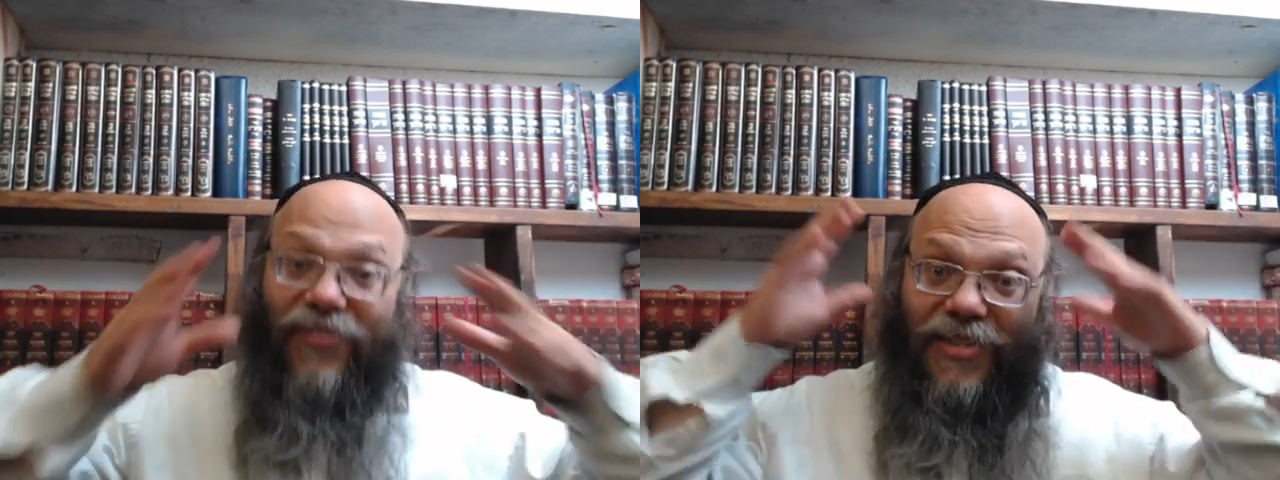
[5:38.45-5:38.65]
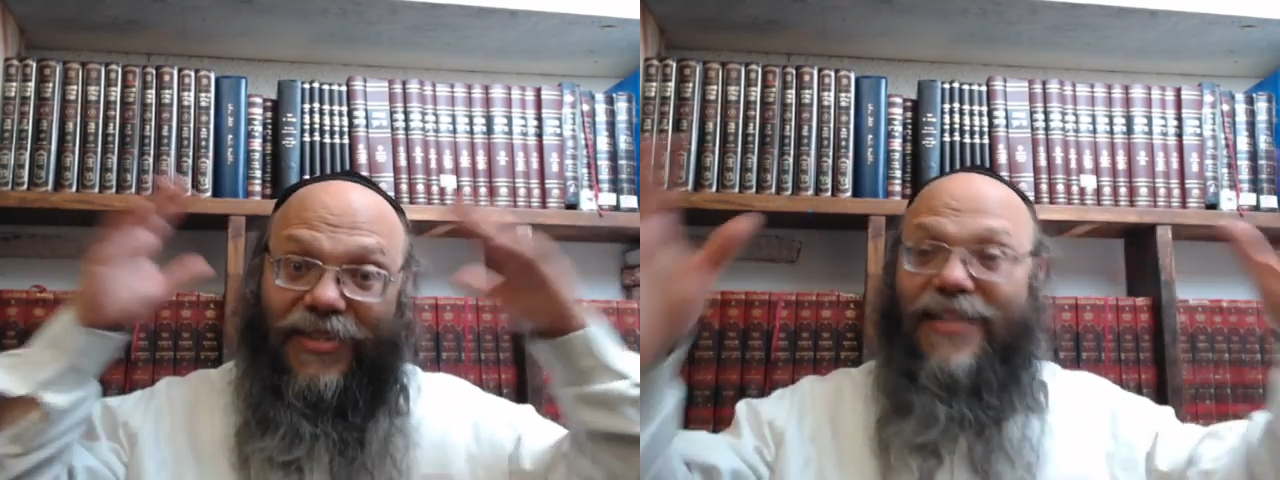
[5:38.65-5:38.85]

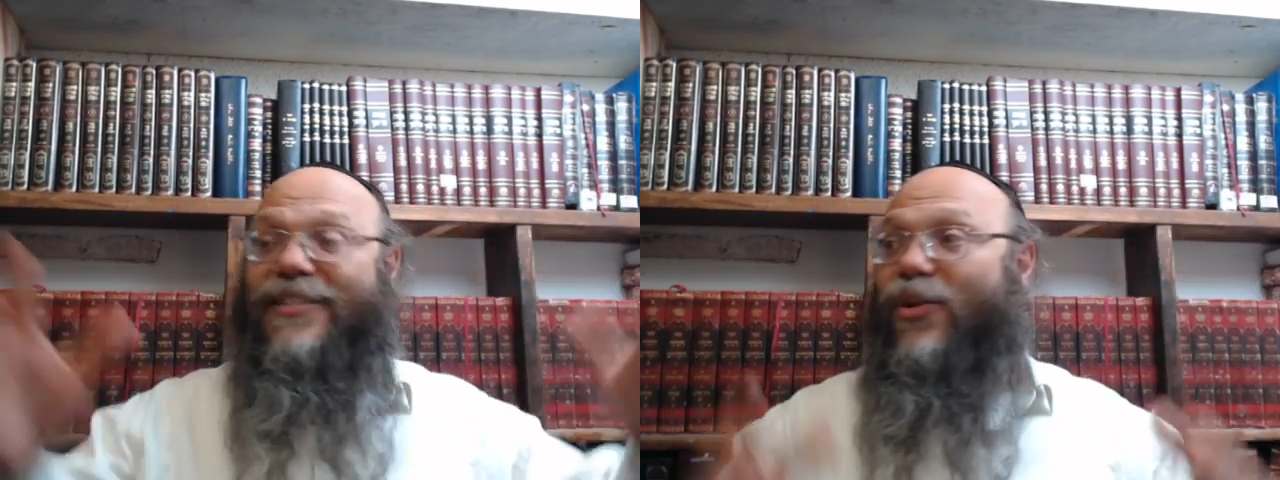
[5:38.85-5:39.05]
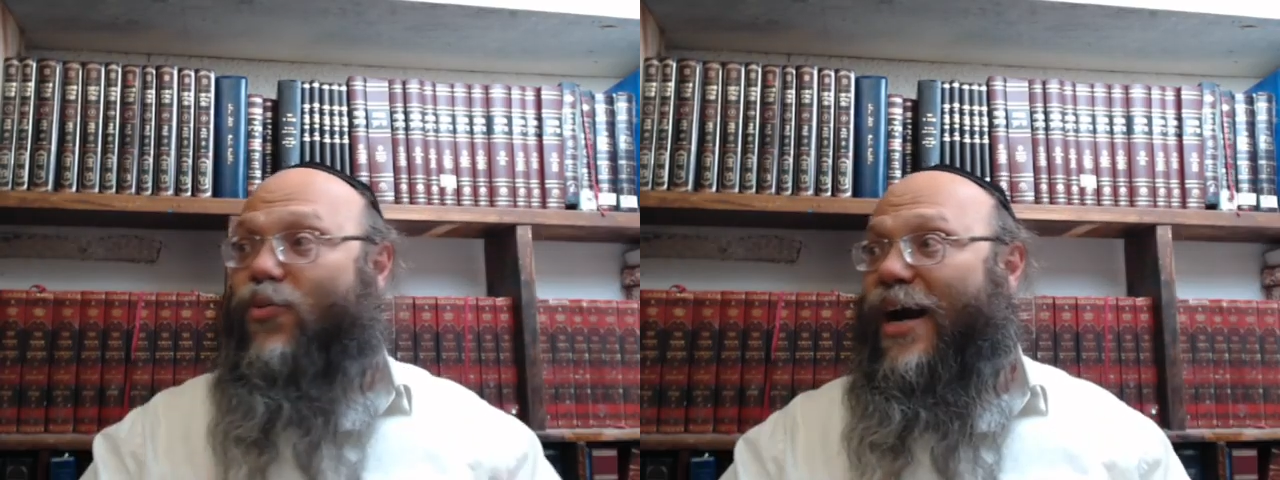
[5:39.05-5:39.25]
is
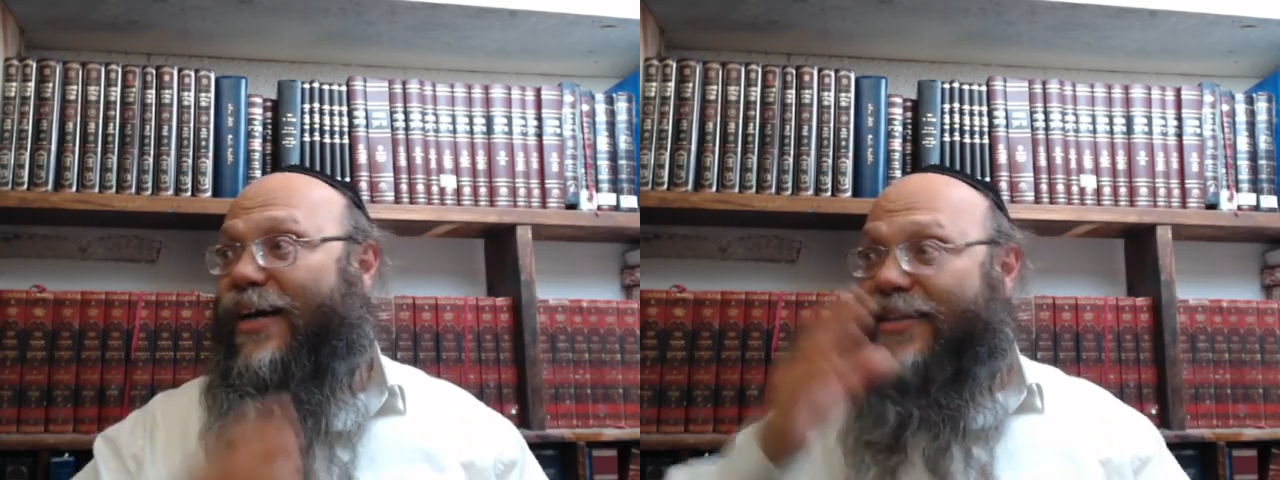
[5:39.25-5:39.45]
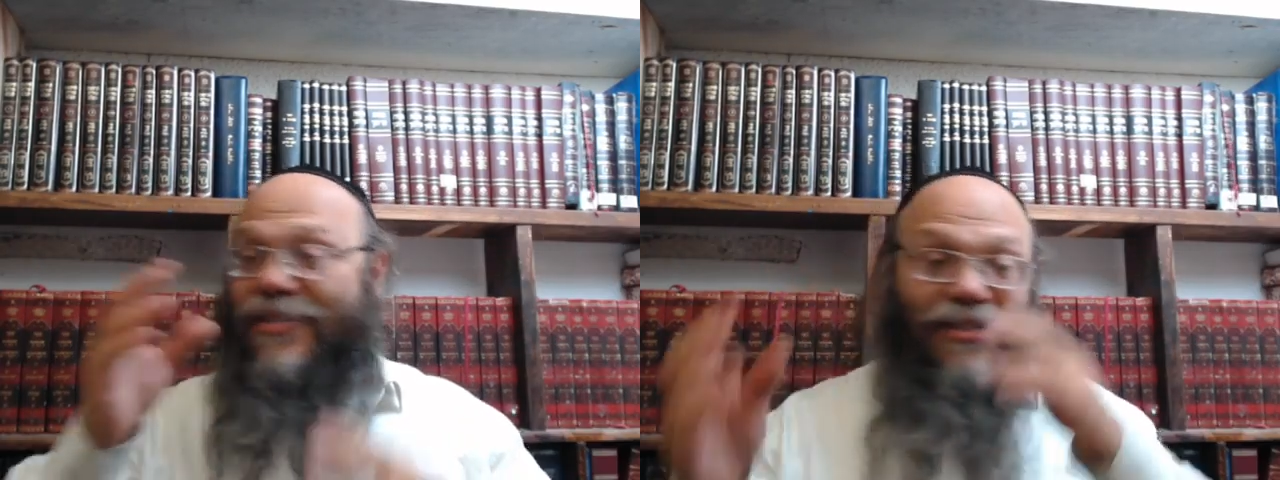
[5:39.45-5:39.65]
tasting
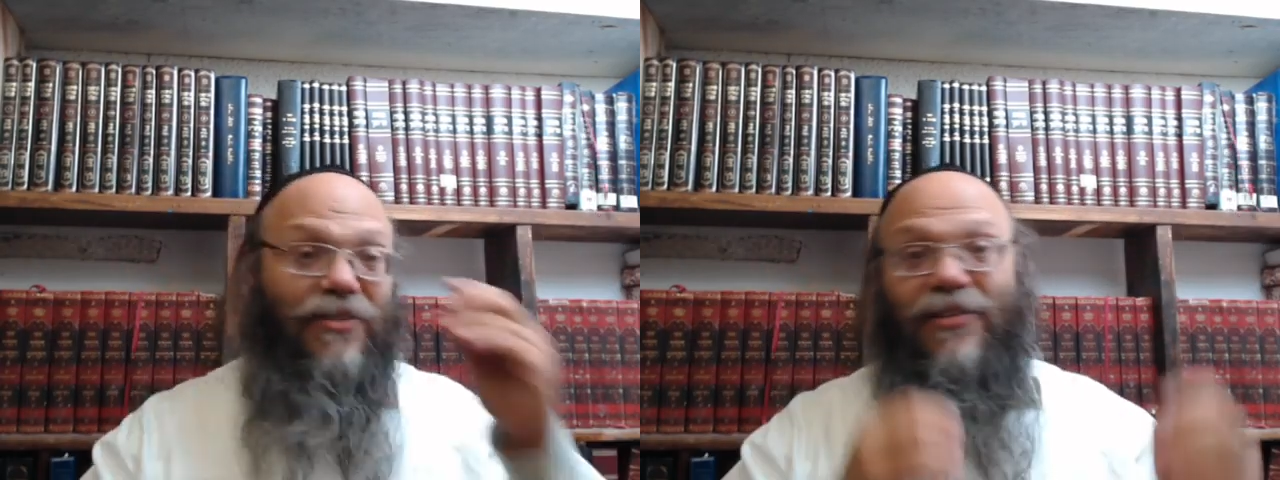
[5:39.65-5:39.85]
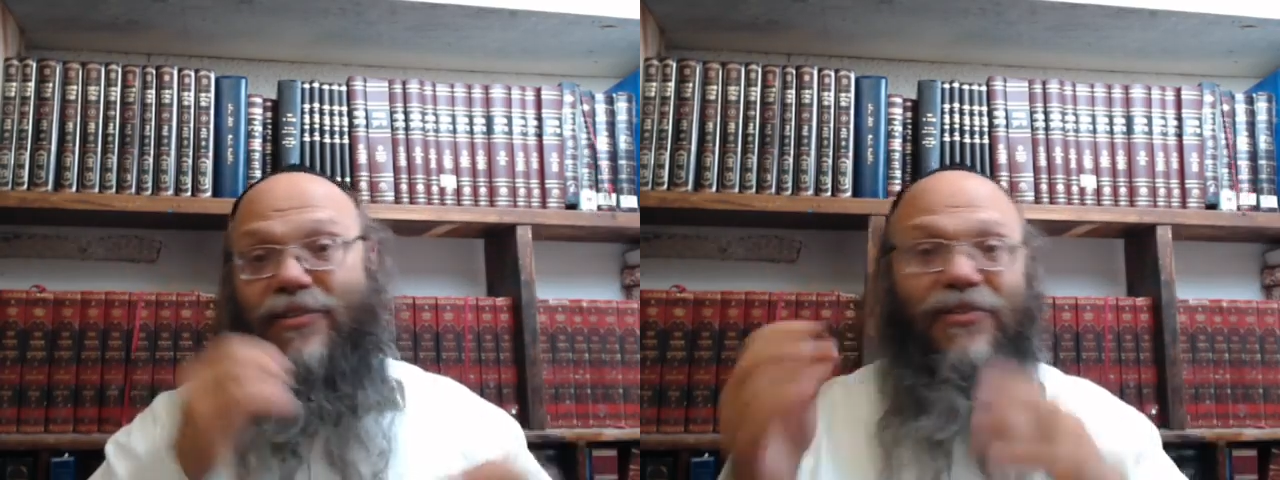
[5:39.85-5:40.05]
wine,
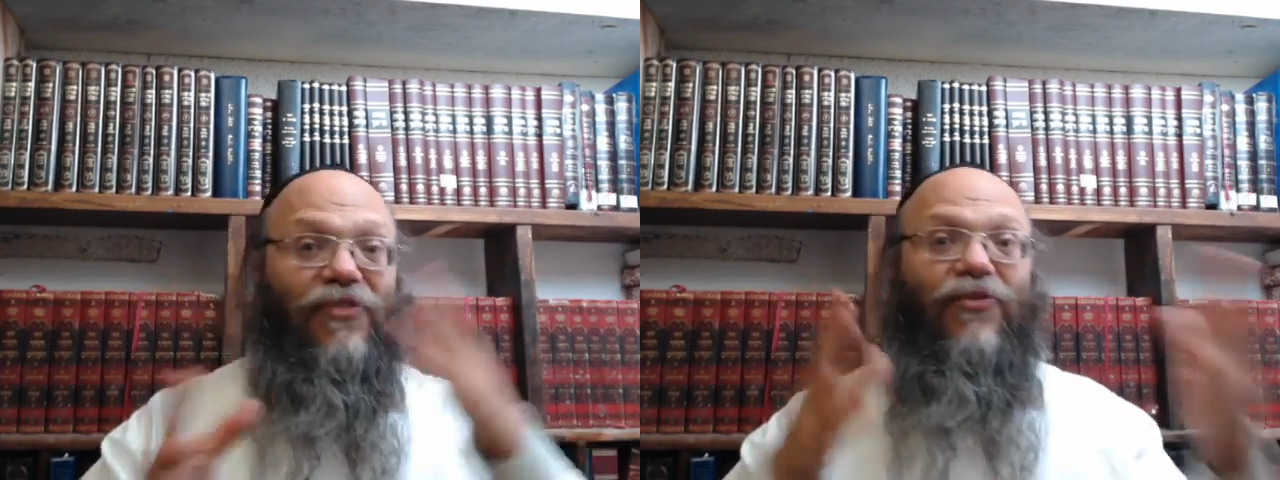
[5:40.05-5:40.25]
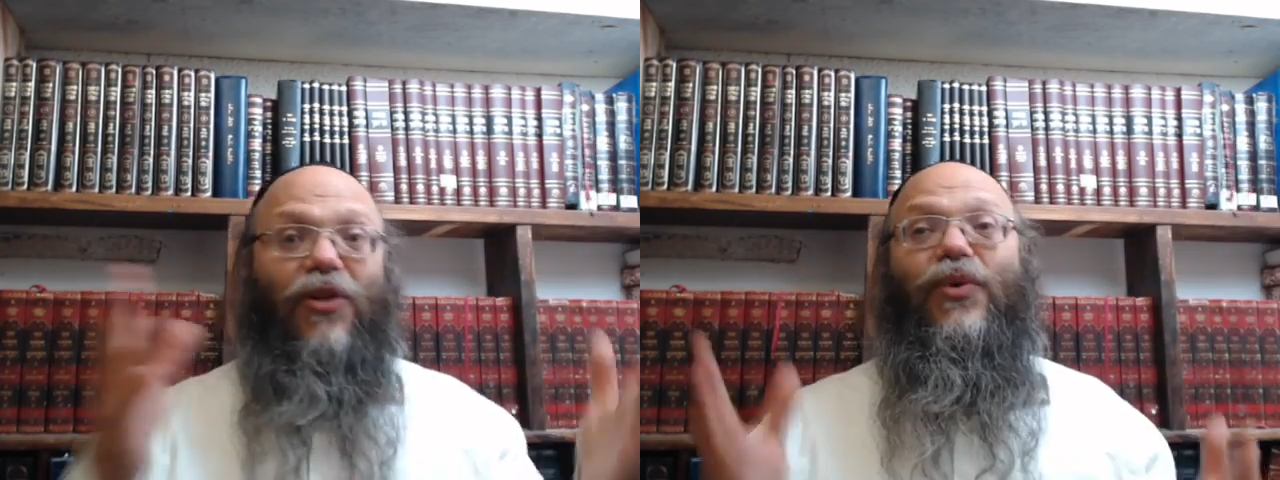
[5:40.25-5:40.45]
is
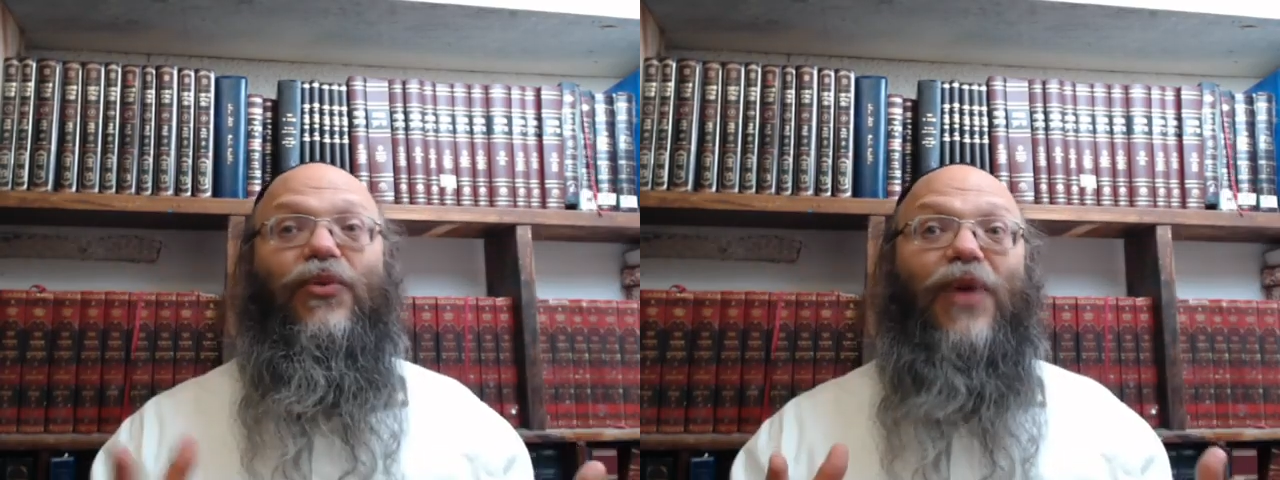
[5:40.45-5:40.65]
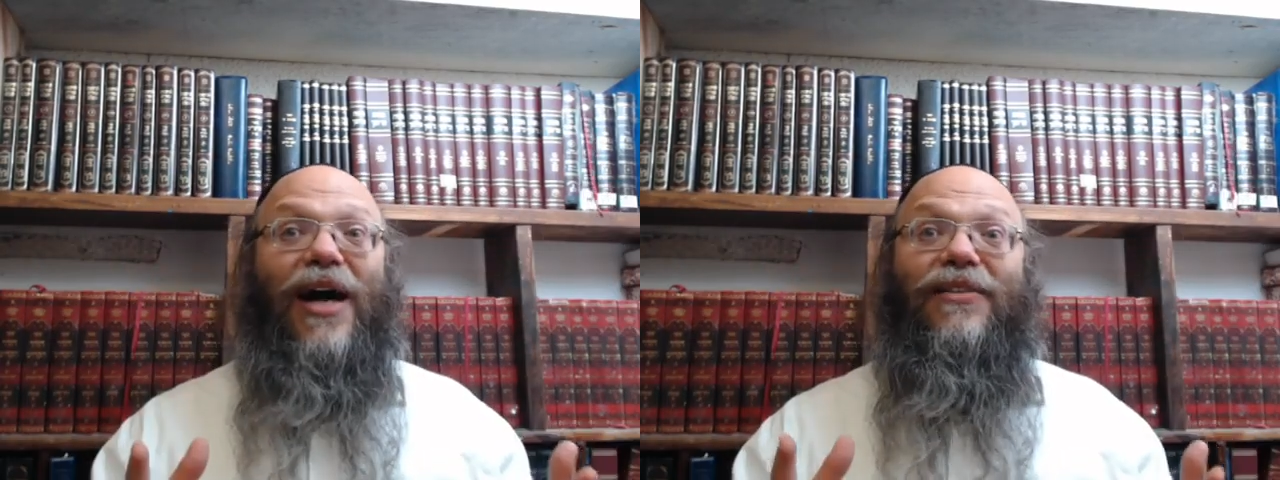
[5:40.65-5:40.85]
involved with
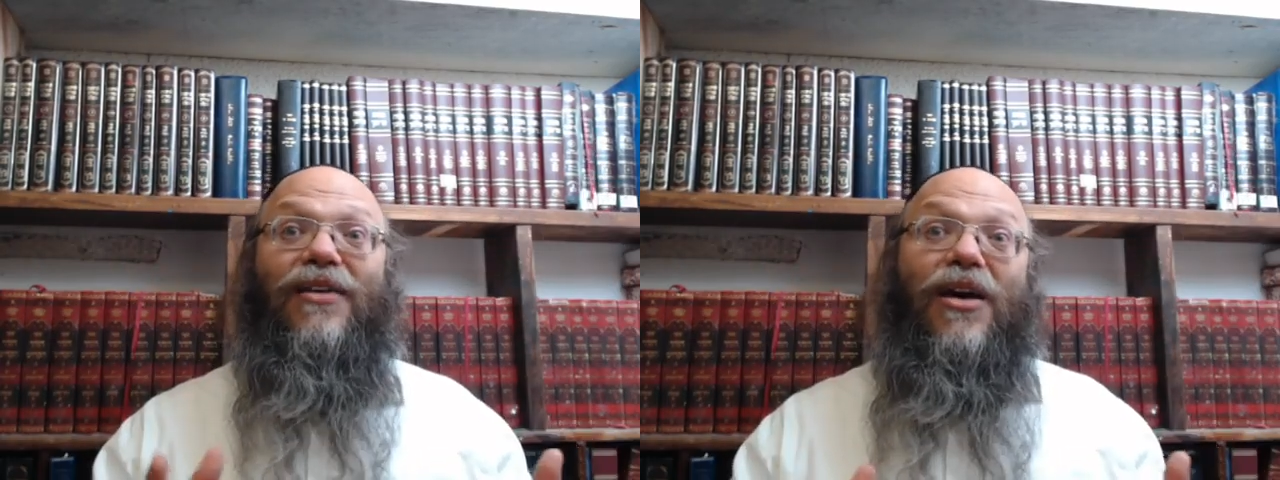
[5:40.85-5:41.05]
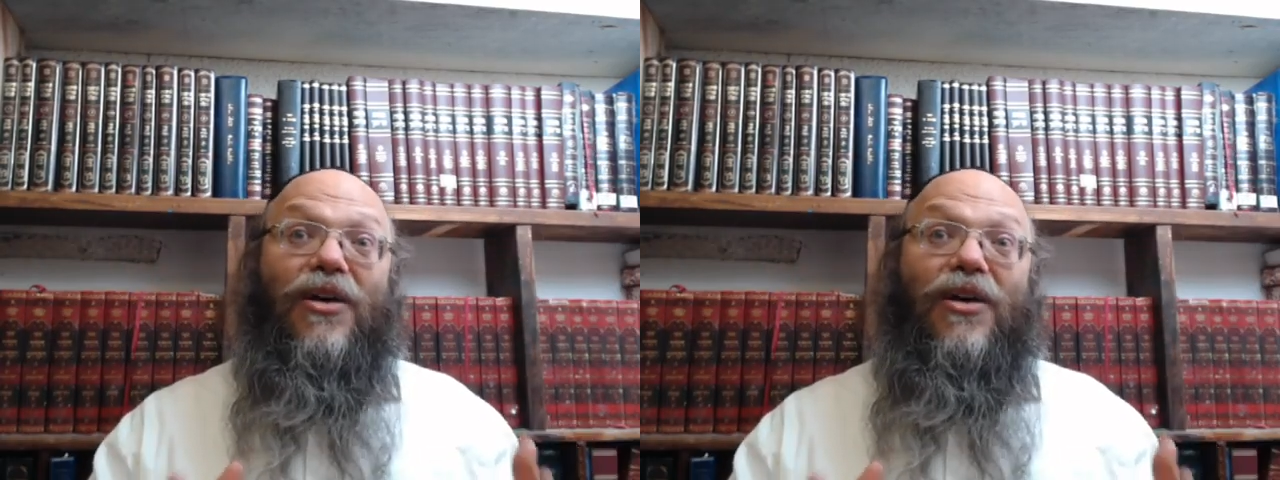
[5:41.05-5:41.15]
wines,